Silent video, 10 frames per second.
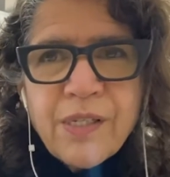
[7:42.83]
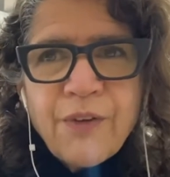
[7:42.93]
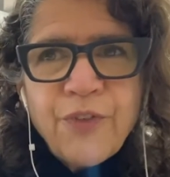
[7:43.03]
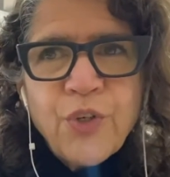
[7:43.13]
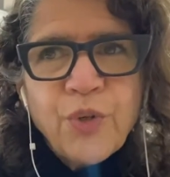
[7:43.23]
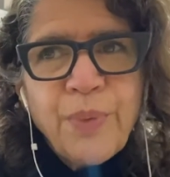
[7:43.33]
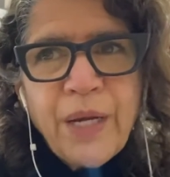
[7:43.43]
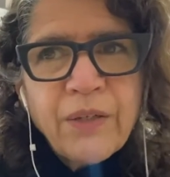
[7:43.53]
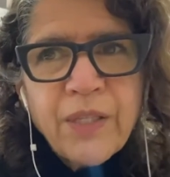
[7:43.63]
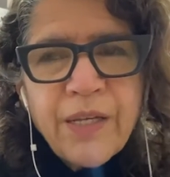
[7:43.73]
If you're
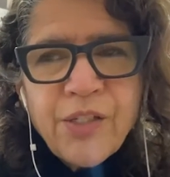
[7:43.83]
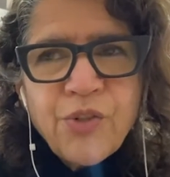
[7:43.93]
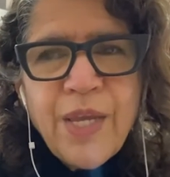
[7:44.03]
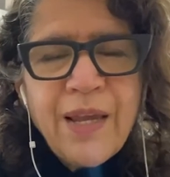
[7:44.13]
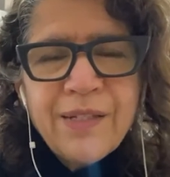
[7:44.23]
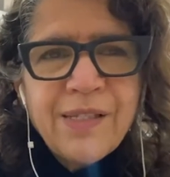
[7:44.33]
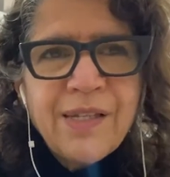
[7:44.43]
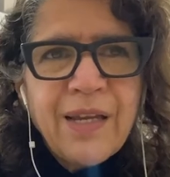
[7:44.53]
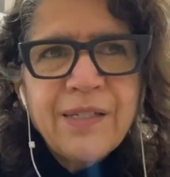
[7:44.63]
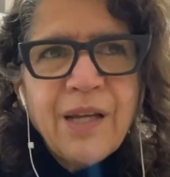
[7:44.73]
paralyzed, you can't
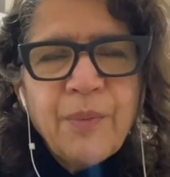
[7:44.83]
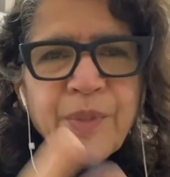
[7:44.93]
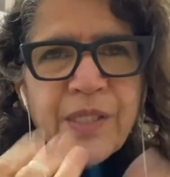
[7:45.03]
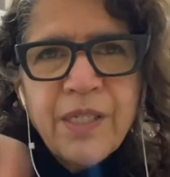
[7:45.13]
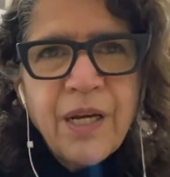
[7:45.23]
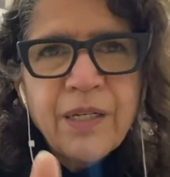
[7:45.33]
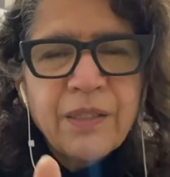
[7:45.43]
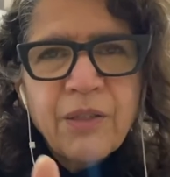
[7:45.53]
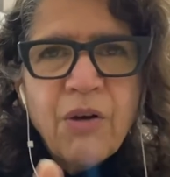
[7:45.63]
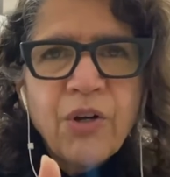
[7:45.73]
stand up to tuck a
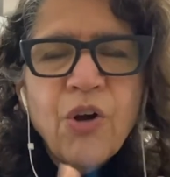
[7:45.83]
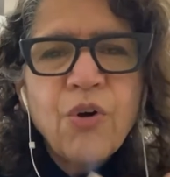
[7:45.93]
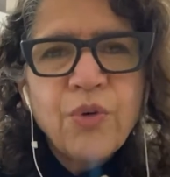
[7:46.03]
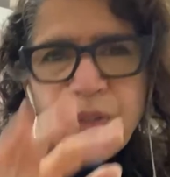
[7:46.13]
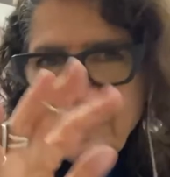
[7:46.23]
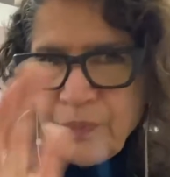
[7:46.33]
long coat